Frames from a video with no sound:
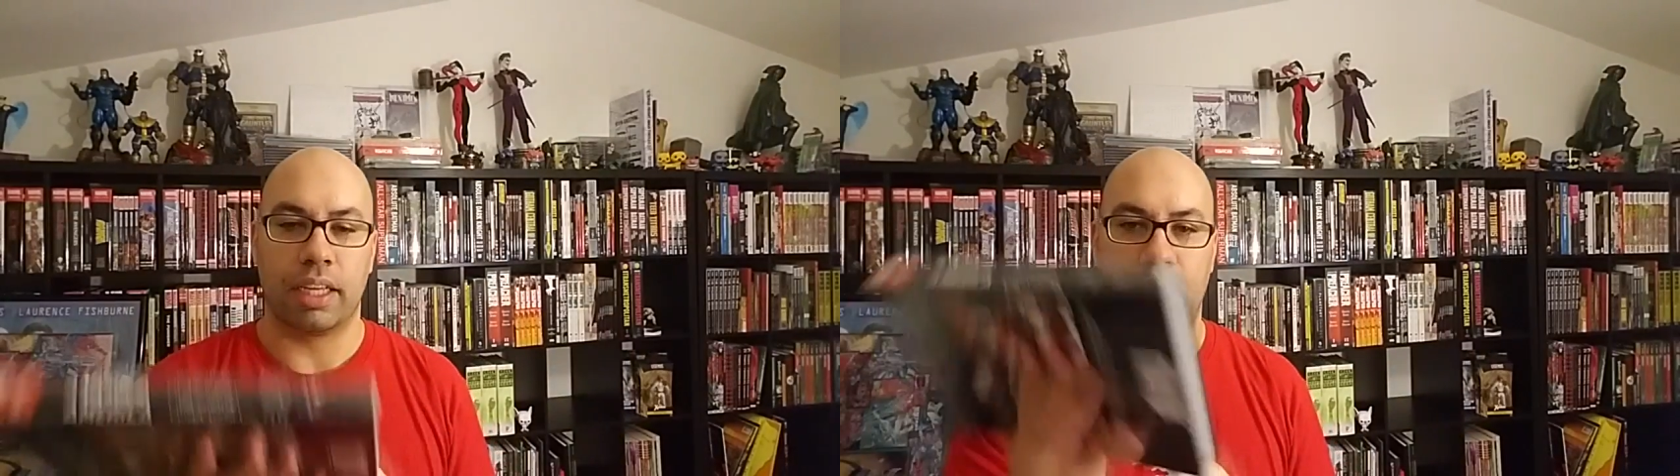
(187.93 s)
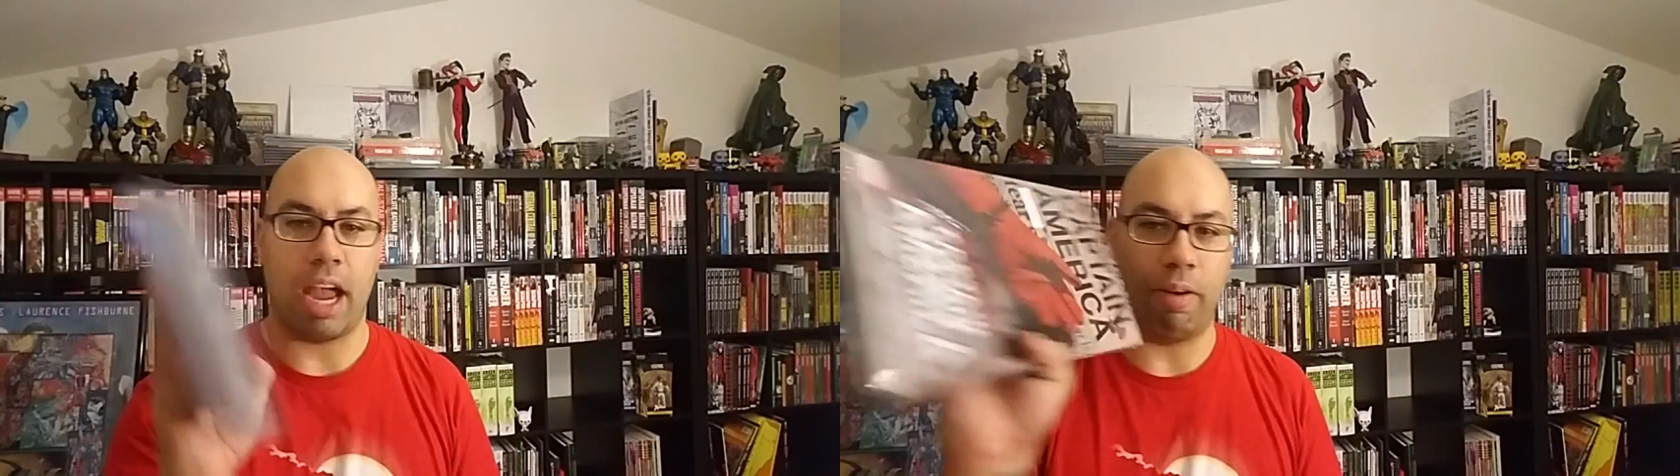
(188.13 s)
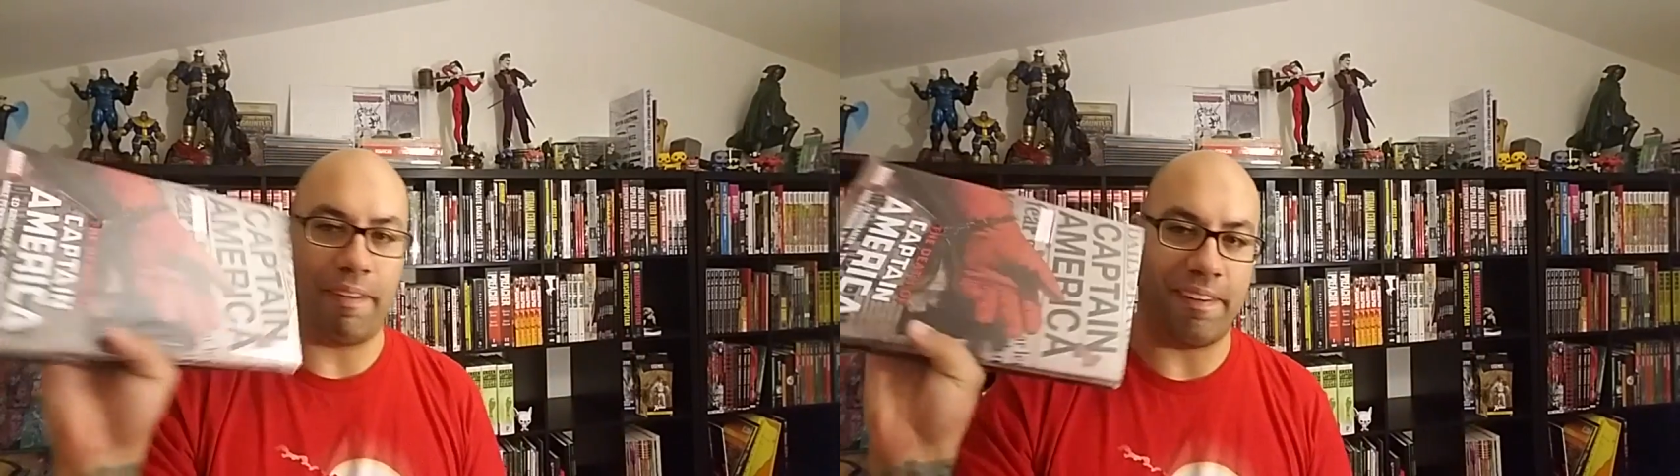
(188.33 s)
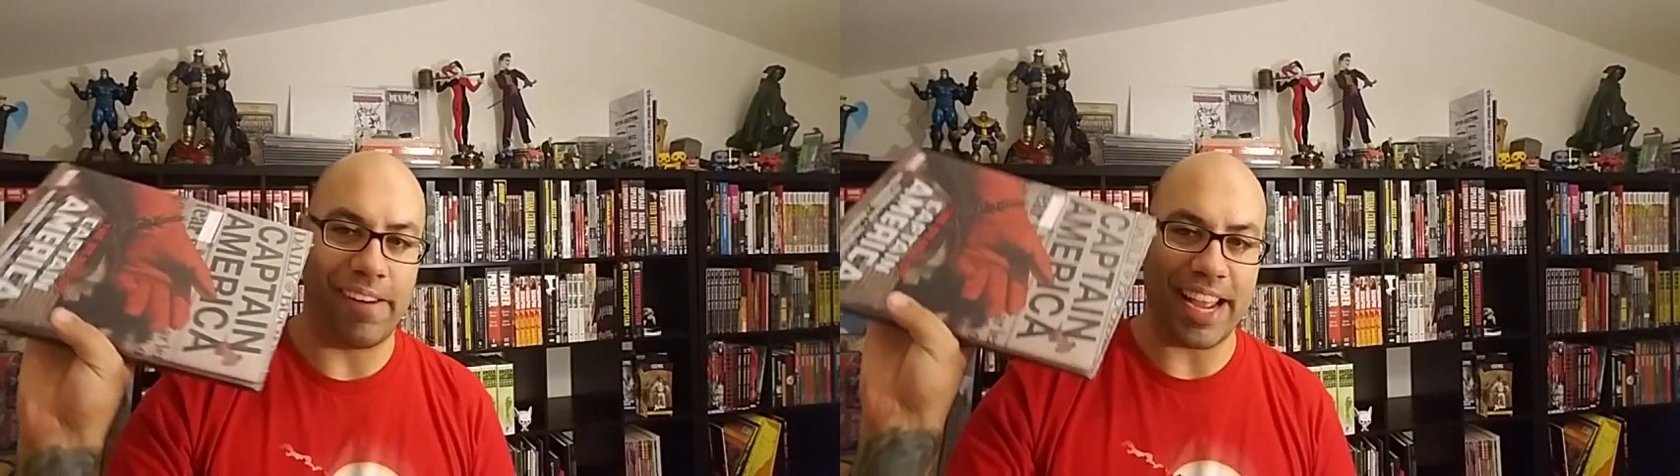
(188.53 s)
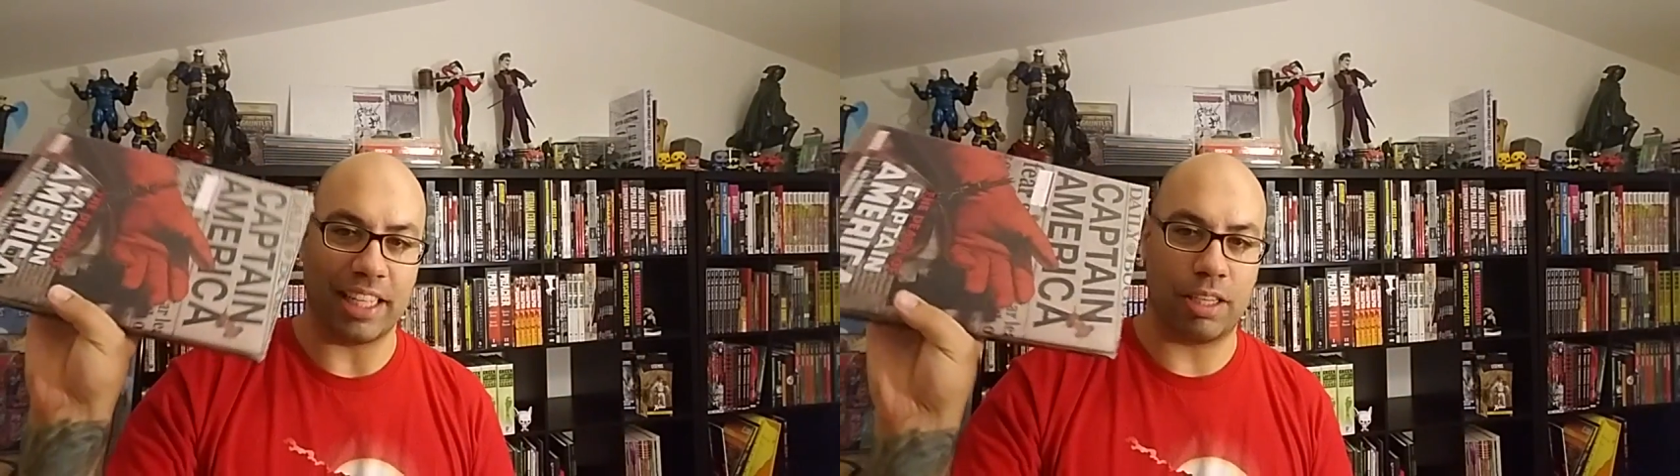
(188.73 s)
Can't
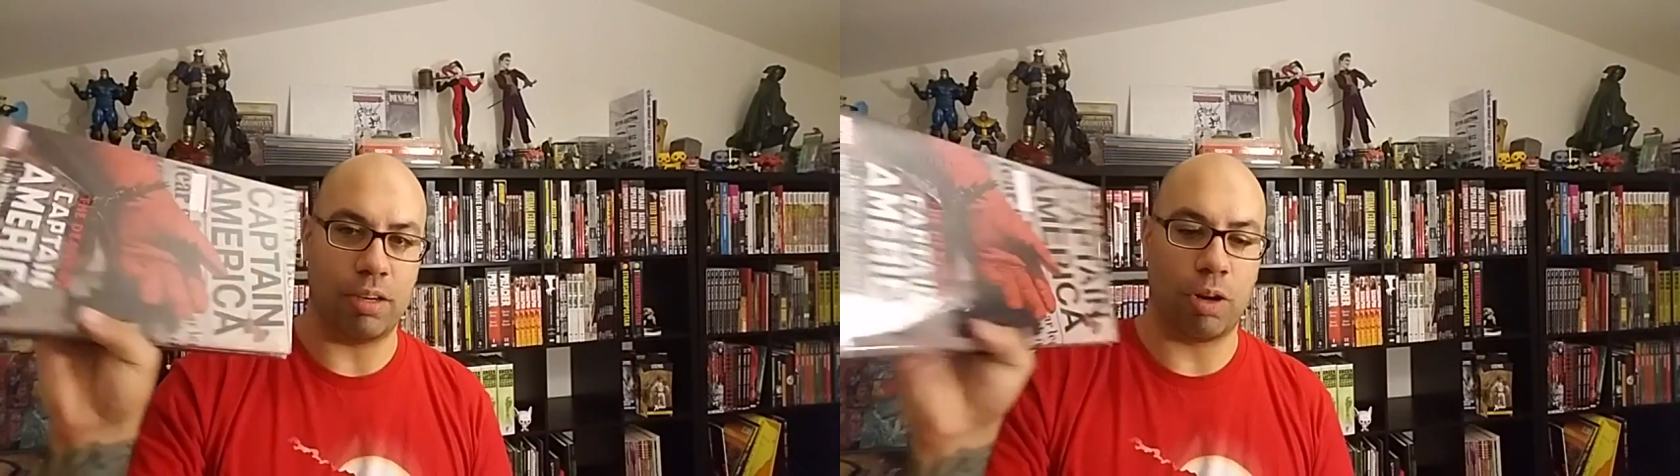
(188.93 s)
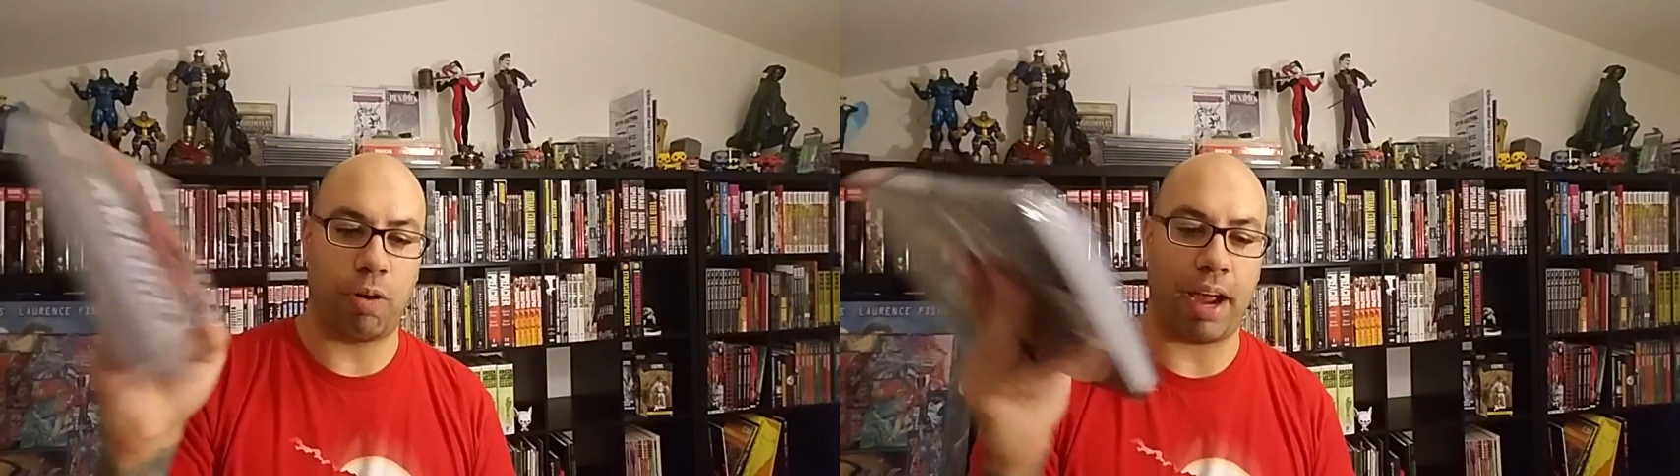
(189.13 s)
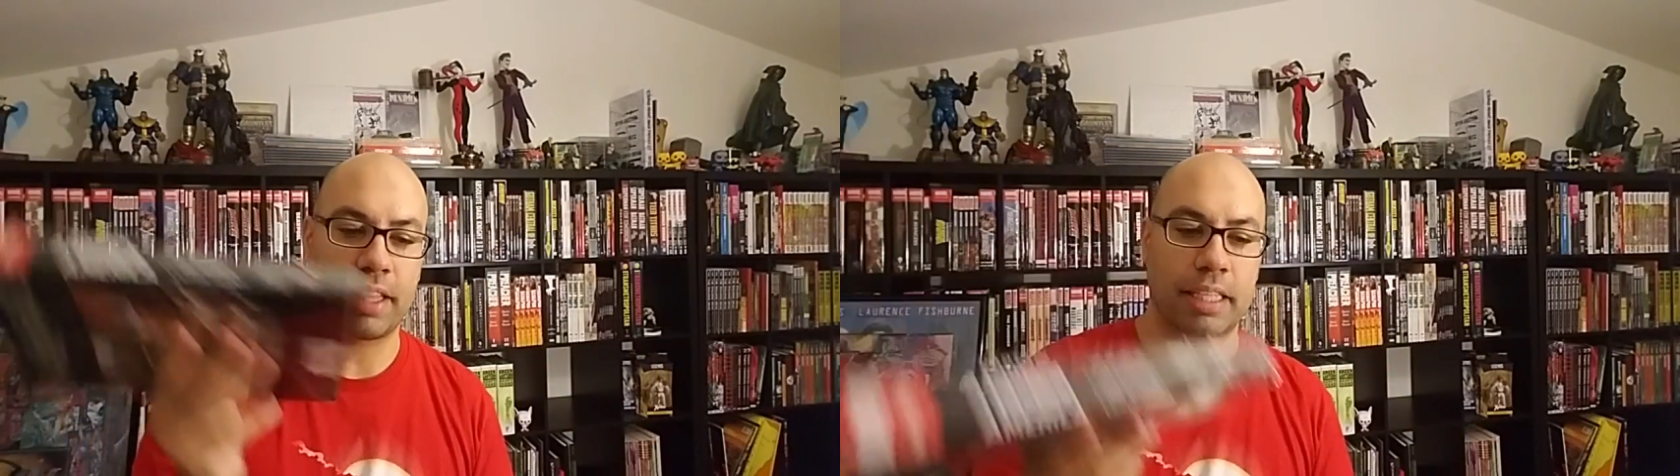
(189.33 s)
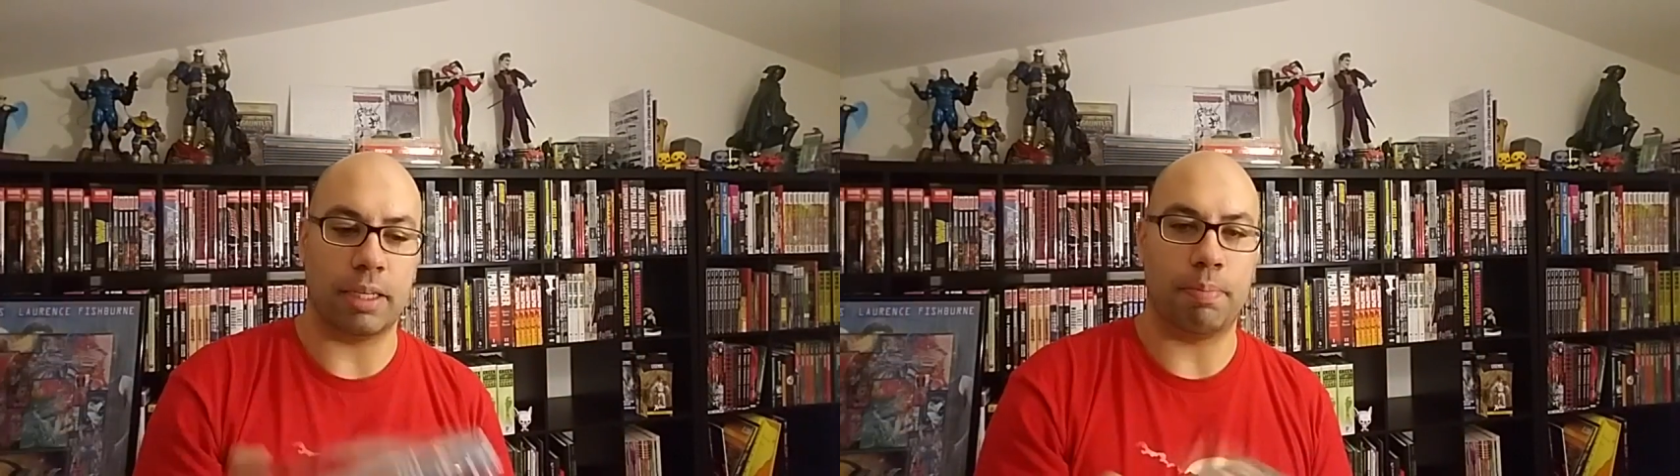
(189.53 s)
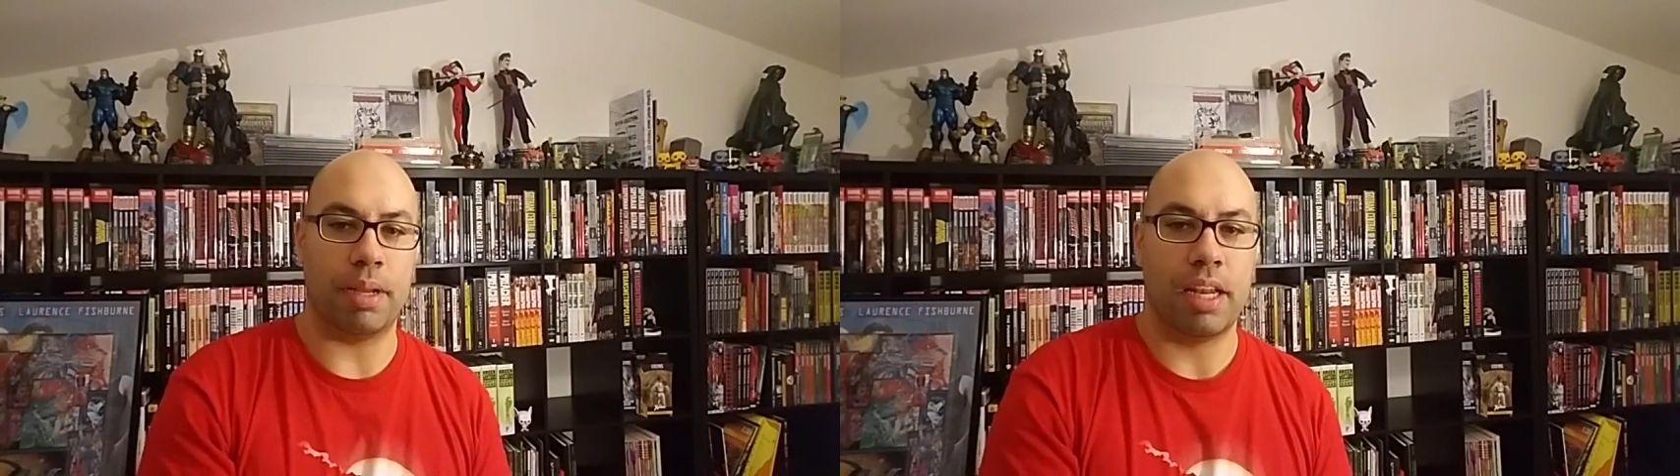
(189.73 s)
wait to crack these
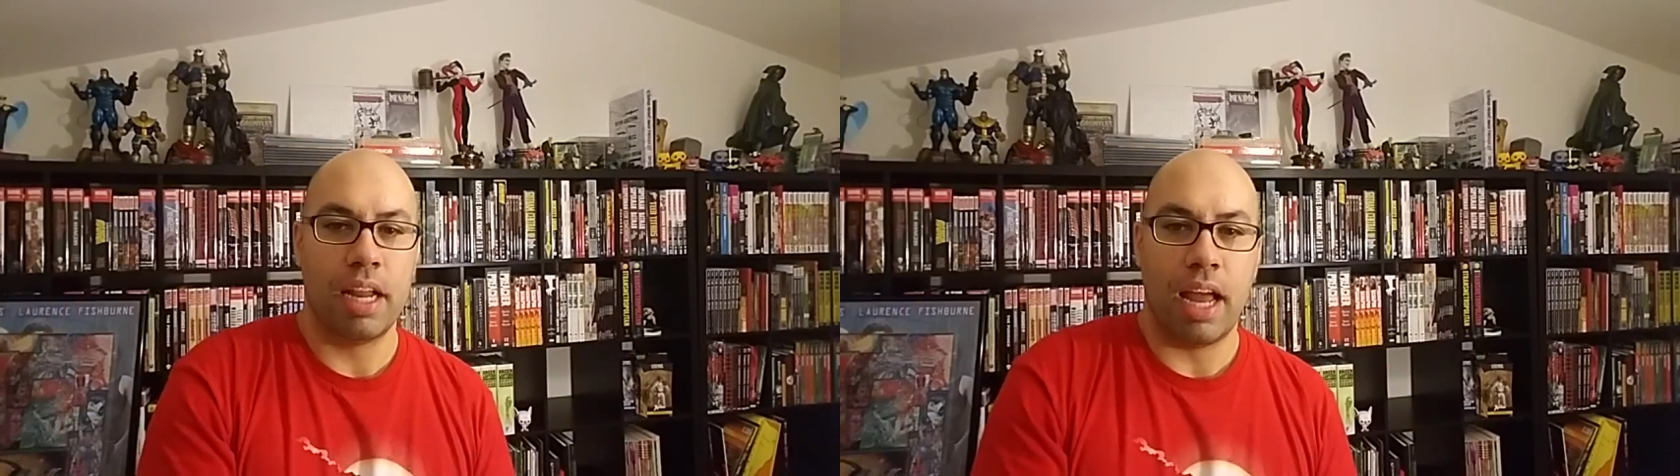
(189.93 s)
open.